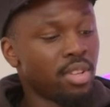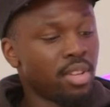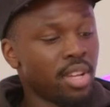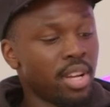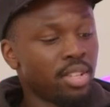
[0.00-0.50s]

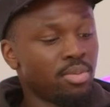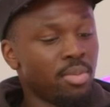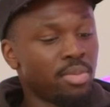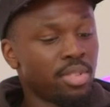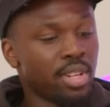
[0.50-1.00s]
The youngest
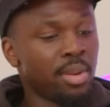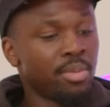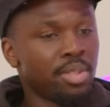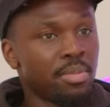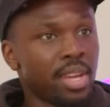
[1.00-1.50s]
one wasn't
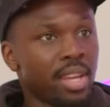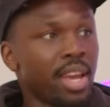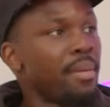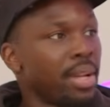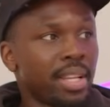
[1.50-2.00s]
able to make
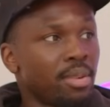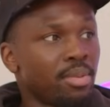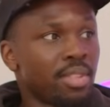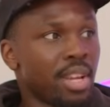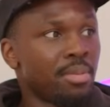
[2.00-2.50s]
it and my dad
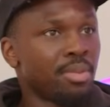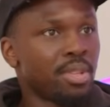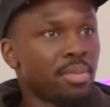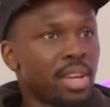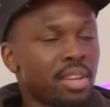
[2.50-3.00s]
wasn't able
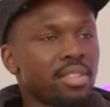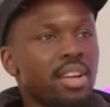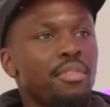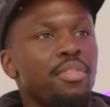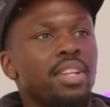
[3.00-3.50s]
to make it.
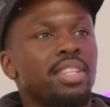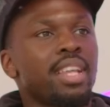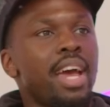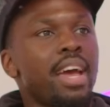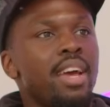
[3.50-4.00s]
So I think
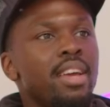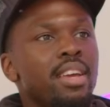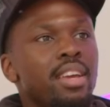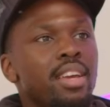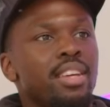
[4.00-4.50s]
that
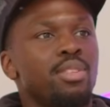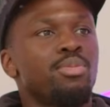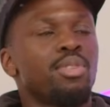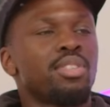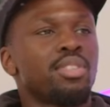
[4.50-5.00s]
is
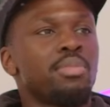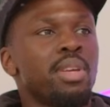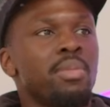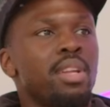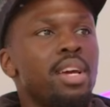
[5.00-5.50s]
what just
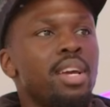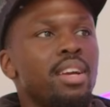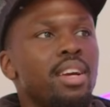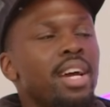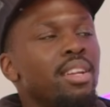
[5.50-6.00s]
made me like
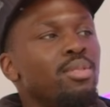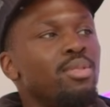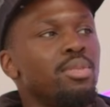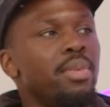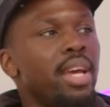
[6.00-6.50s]
kind of
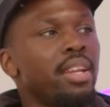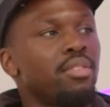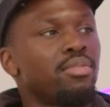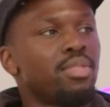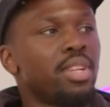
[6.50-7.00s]
lose my head
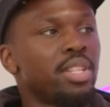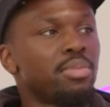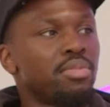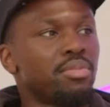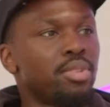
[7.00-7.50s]
a few days
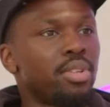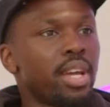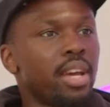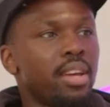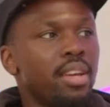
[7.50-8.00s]
before
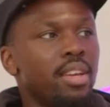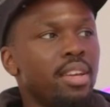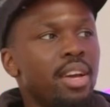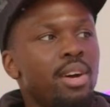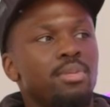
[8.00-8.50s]
that.
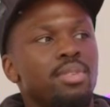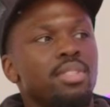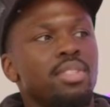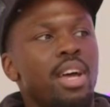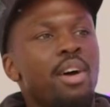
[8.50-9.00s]

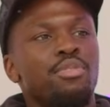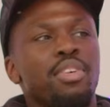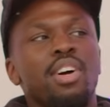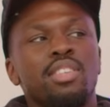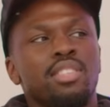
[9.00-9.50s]
I
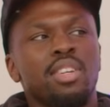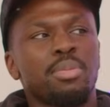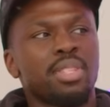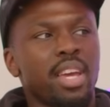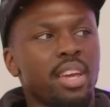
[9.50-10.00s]
think I was just
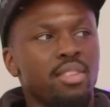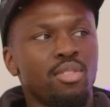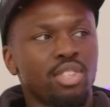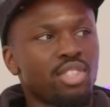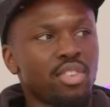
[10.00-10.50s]
upset,
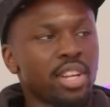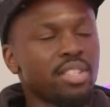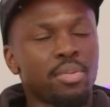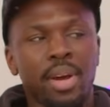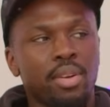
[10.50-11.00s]
not
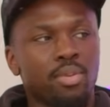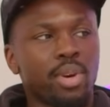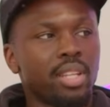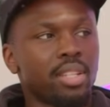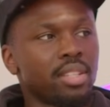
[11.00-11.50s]
stressed about the
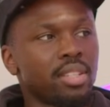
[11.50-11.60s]
wedding.